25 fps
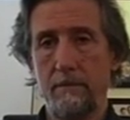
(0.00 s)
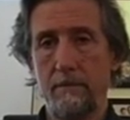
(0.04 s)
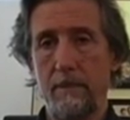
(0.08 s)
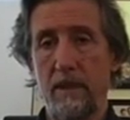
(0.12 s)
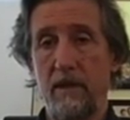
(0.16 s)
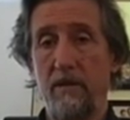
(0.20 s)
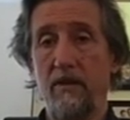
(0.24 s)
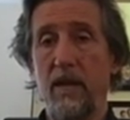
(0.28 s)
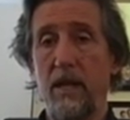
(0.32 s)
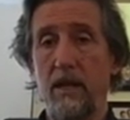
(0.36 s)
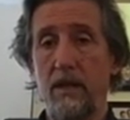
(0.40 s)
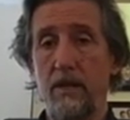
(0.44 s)

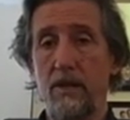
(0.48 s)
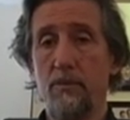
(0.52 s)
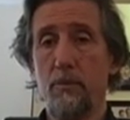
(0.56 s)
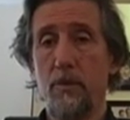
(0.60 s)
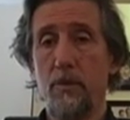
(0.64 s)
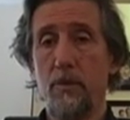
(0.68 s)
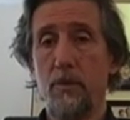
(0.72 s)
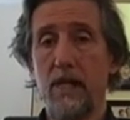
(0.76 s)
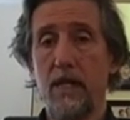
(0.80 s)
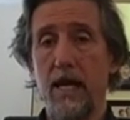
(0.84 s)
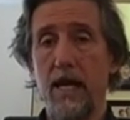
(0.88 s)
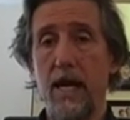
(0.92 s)
And that has
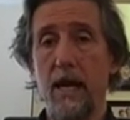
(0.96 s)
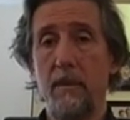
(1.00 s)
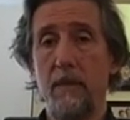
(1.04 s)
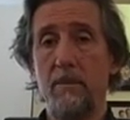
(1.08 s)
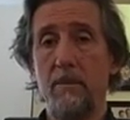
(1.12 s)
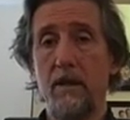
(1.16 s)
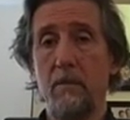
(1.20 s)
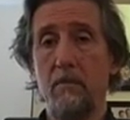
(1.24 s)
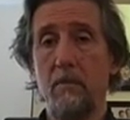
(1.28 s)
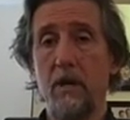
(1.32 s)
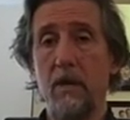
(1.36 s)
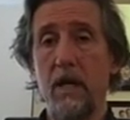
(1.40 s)
personally
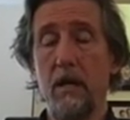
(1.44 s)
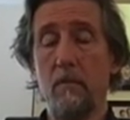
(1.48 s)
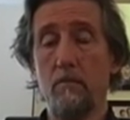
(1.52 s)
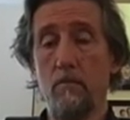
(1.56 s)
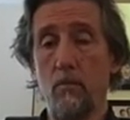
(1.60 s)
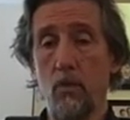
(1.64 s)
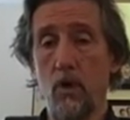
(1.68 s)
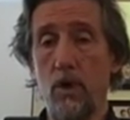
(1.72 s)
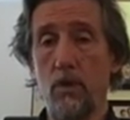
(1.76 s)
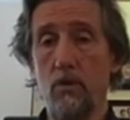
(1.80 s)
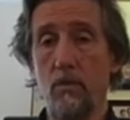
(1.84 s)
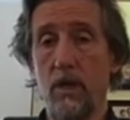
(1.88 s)
happened to me on
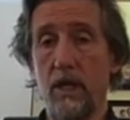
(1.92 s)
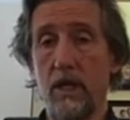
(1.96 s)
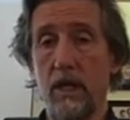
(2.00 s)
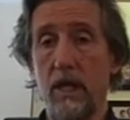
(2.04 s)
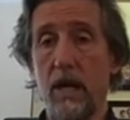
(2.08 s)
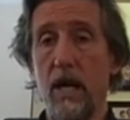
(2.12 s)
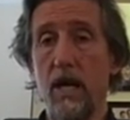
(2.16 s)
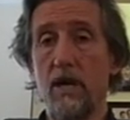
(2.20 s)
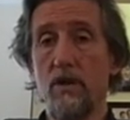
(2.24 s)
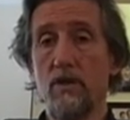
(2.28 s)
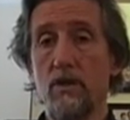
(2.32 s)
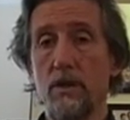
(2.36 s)
more than one
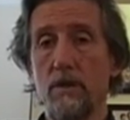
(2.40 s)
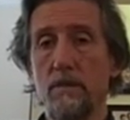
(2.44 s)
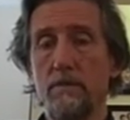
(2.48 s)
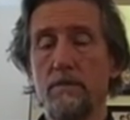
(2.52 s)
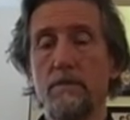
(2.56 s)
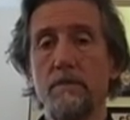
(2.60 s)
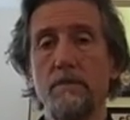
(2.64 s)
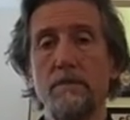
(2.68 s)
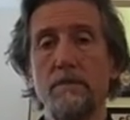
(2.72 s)
occasion.